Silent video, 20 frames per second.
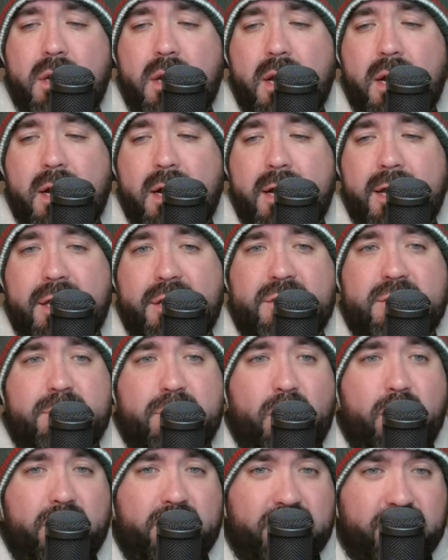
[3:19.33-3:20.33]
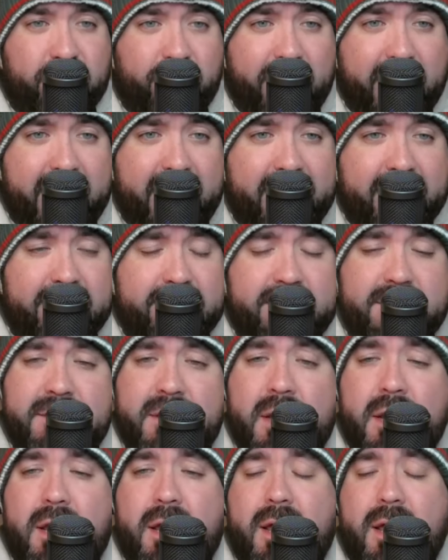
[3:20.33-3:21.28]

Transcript: explore trades.